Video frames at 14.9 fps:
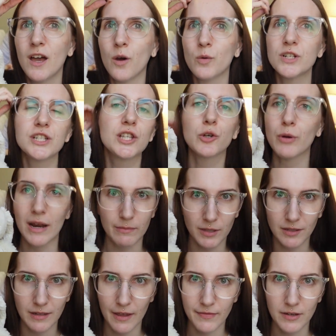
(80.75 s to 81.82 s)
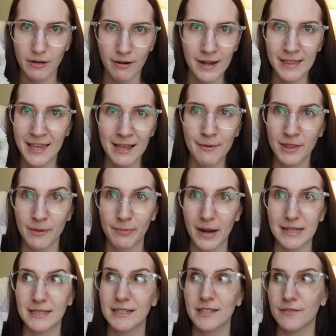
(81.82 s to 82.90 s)
which is incredible if you know anything about the
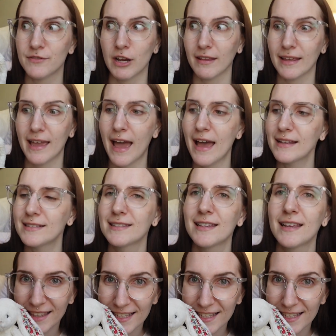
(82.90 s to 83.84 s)
prices of jellycats.